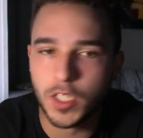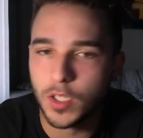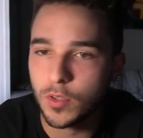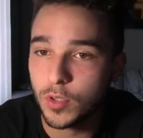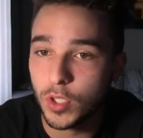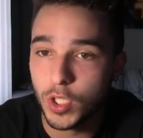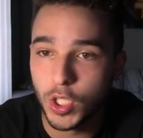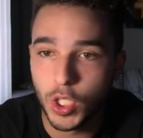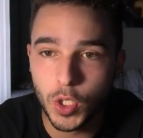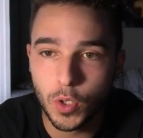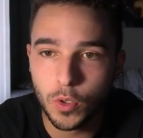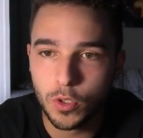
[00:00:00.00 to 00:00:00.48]
He was
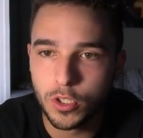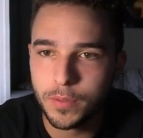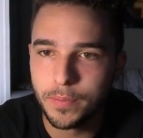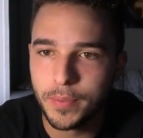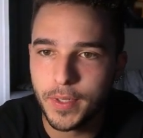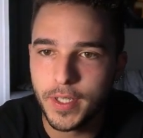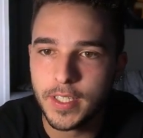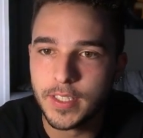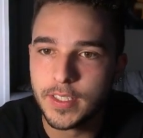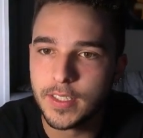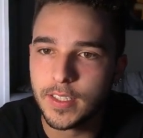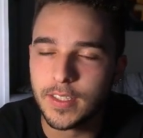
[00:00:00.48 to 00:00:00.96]
a huge
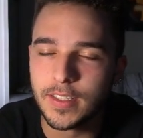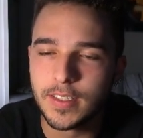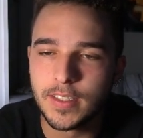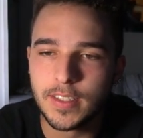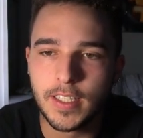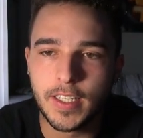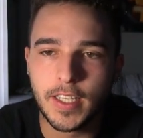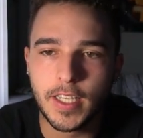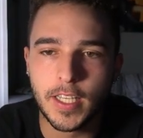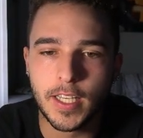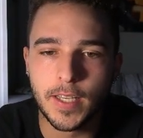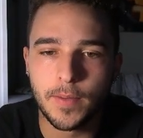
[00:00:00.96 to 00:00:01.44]
piece of this
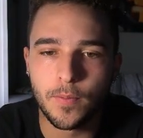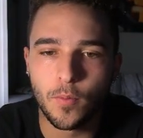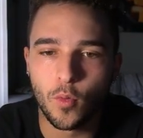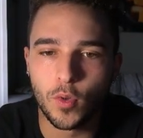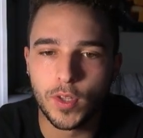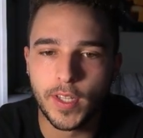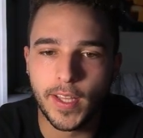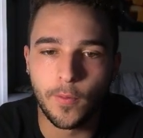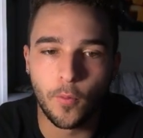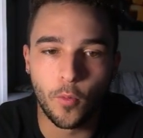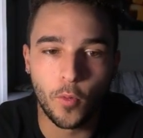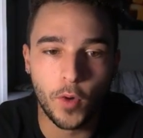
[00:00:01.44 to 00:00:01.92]
team
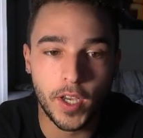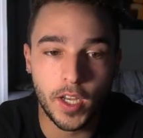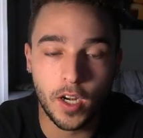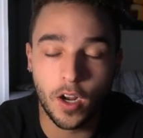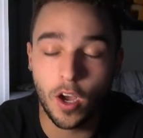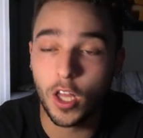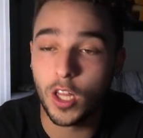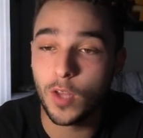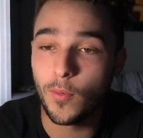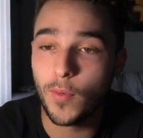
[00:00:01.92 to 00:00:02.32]
when they went all